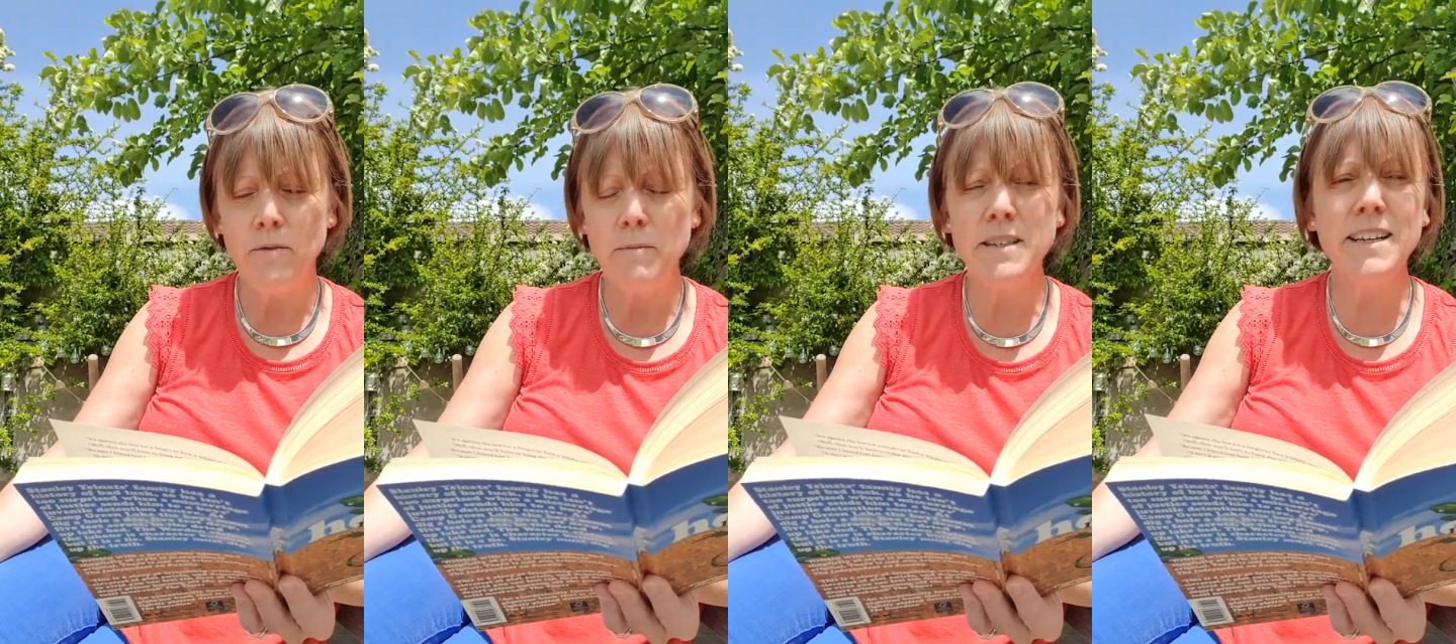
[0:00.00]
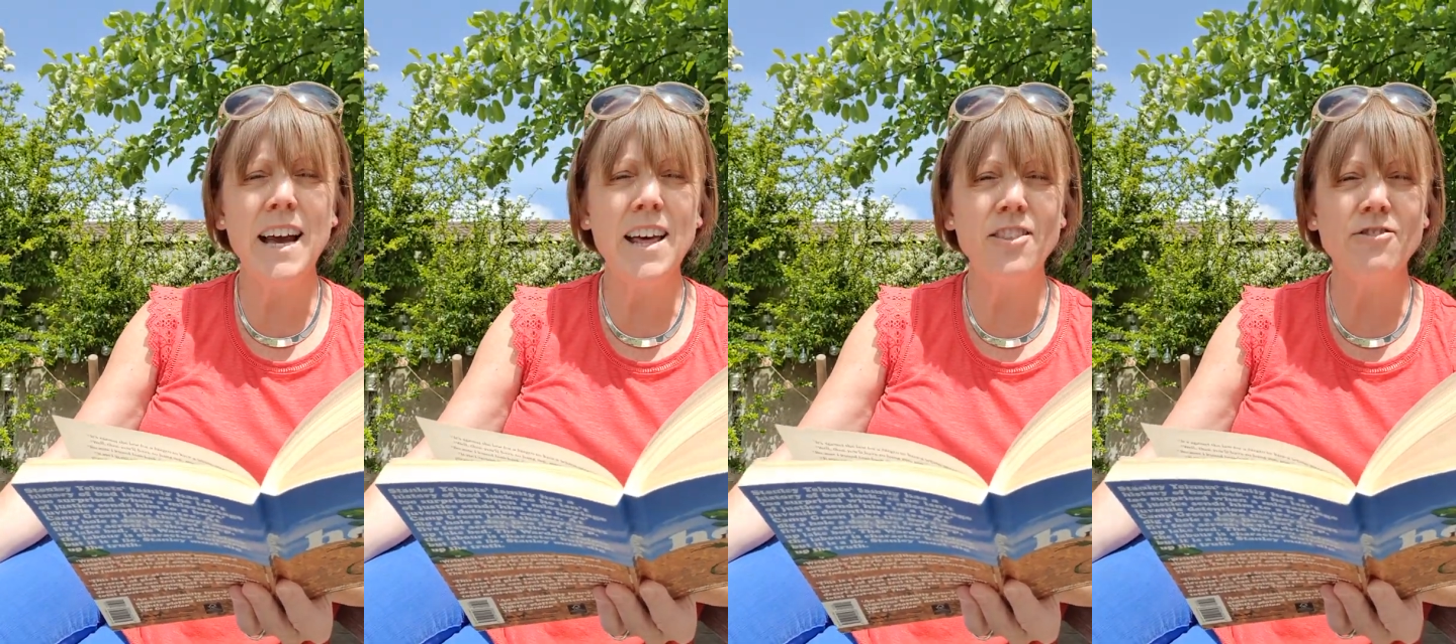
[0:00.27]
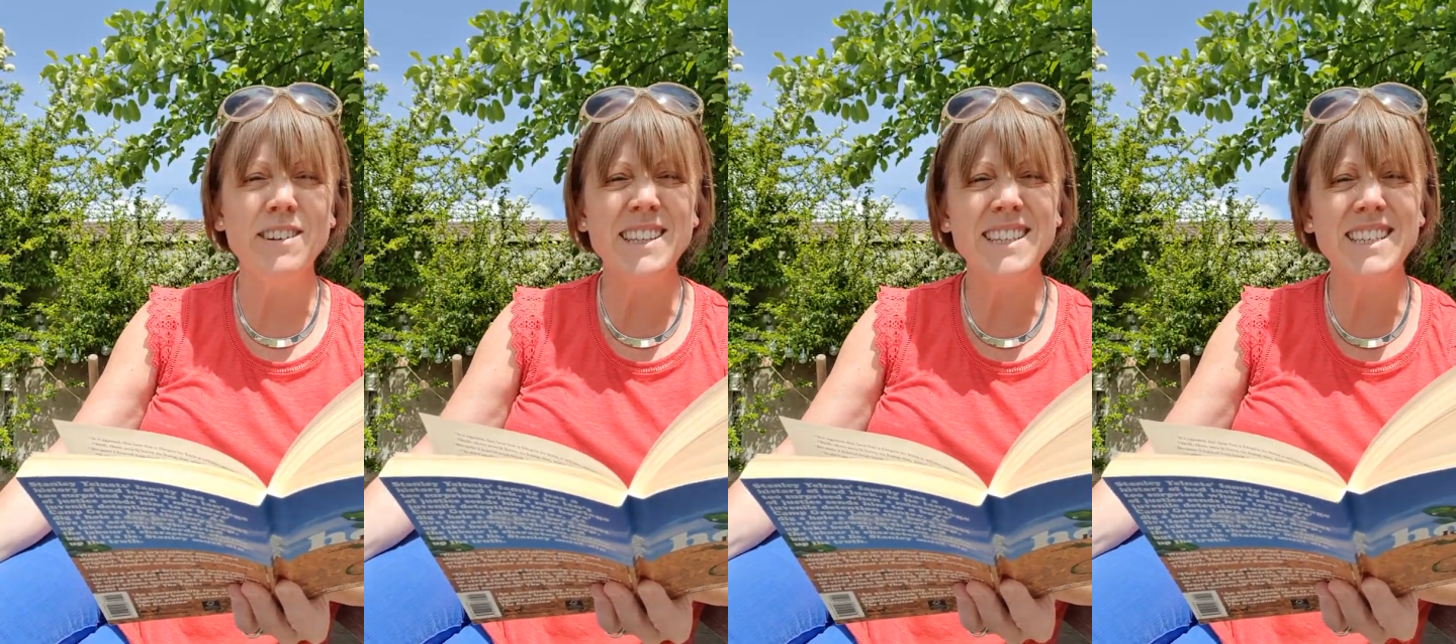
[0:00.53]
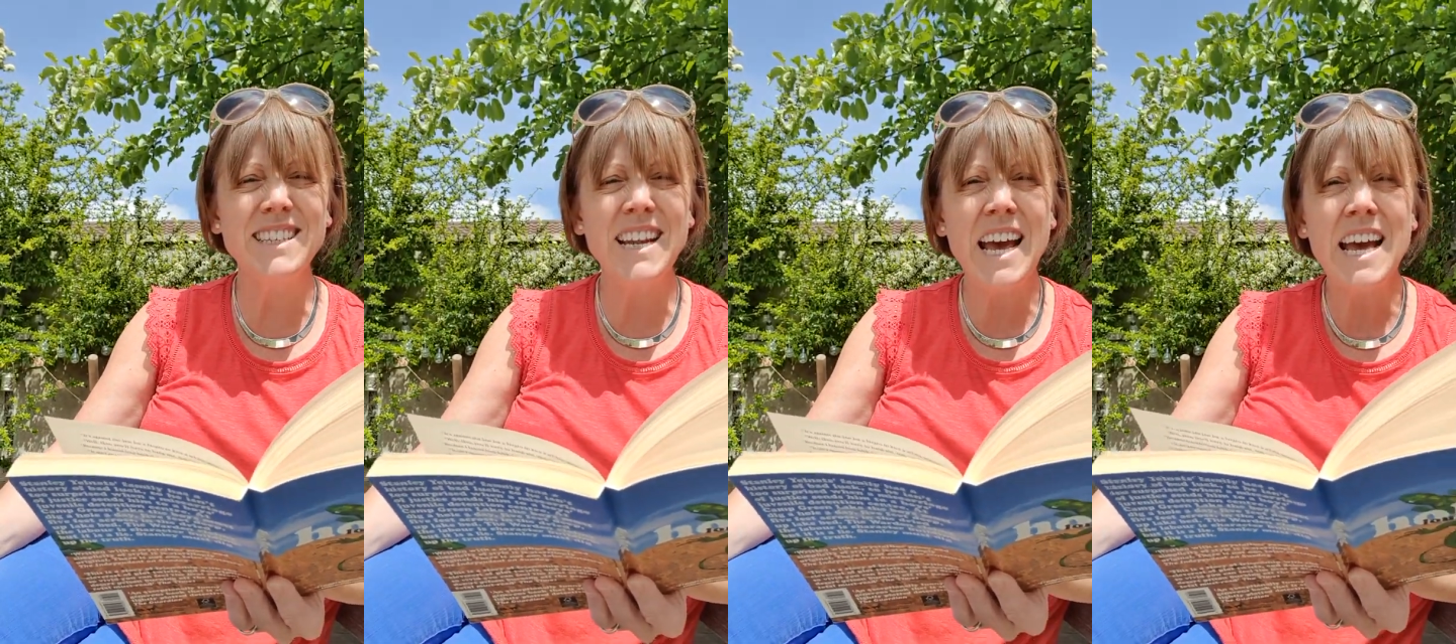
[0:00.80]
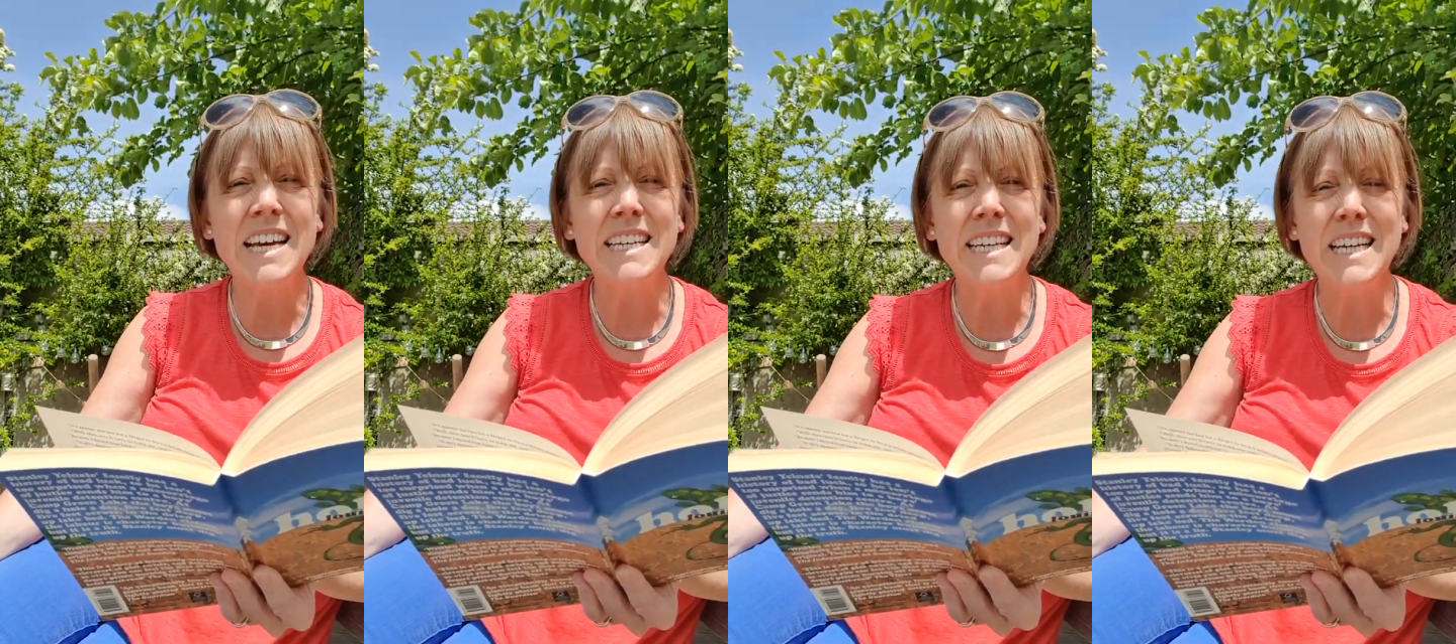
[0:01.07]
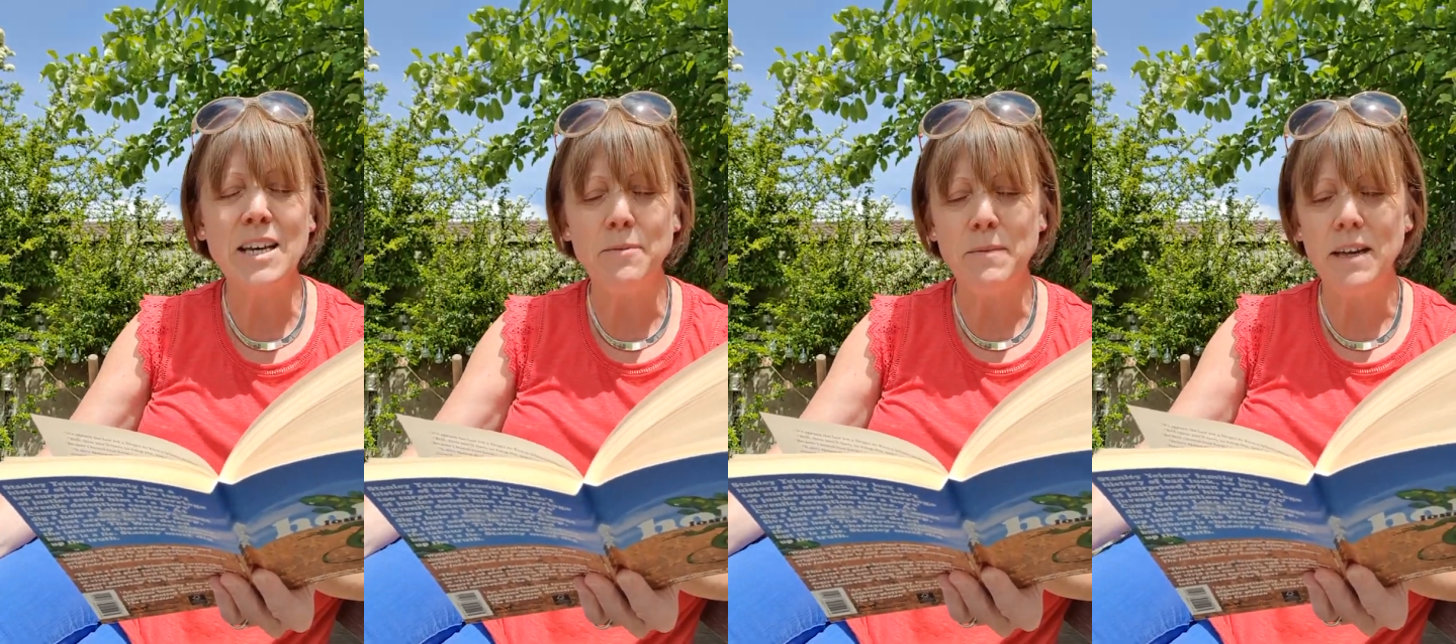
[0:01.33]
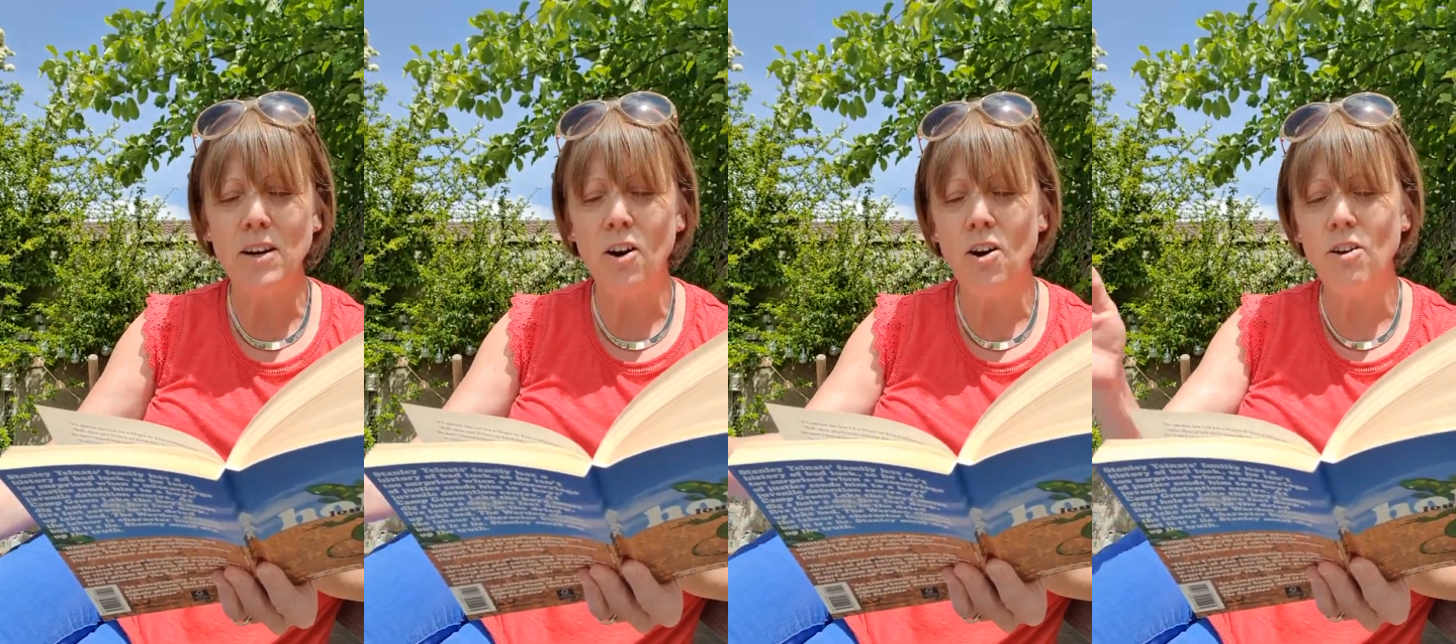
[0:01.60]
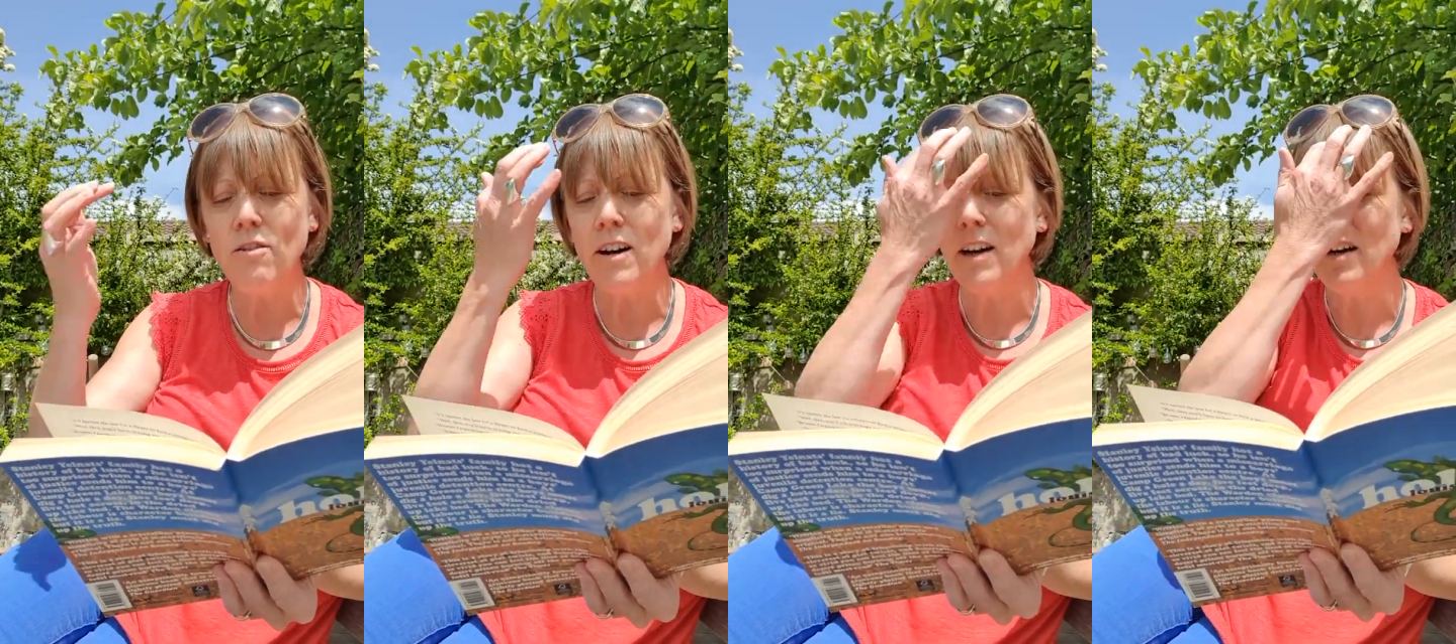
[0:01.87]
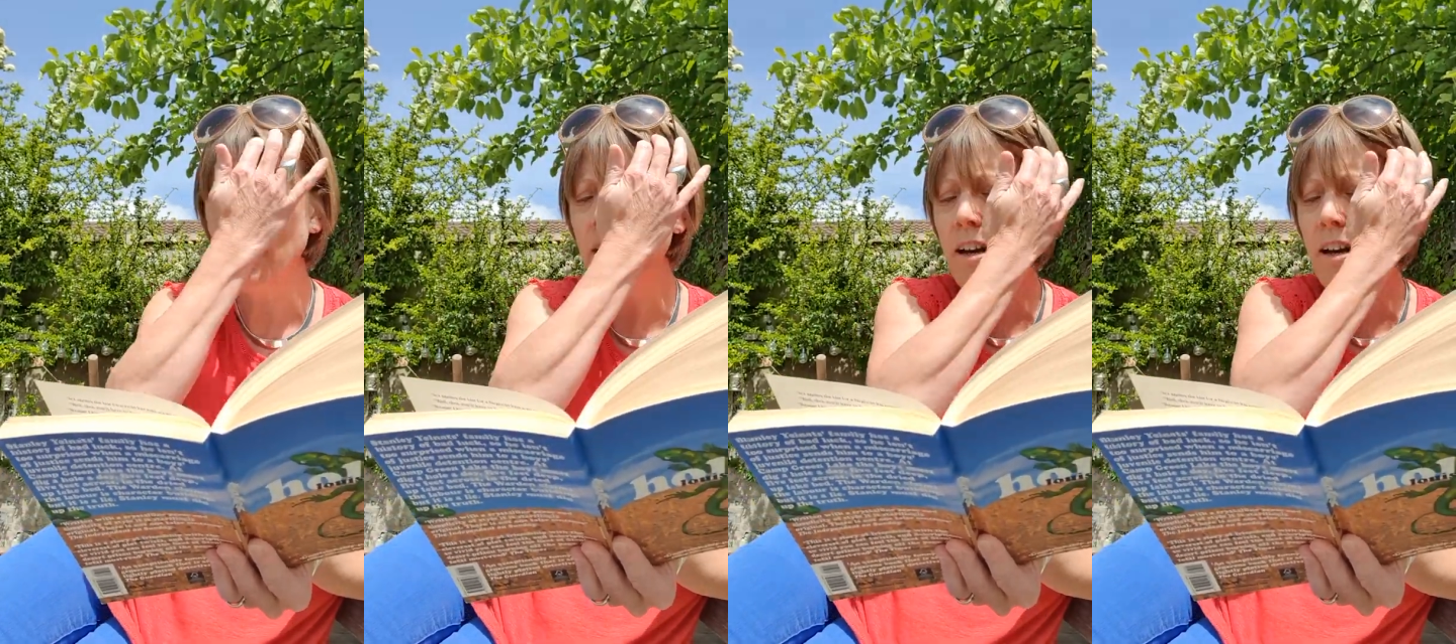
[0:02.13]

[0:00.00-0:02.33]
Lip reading: Miss Catherine stared at him in horror.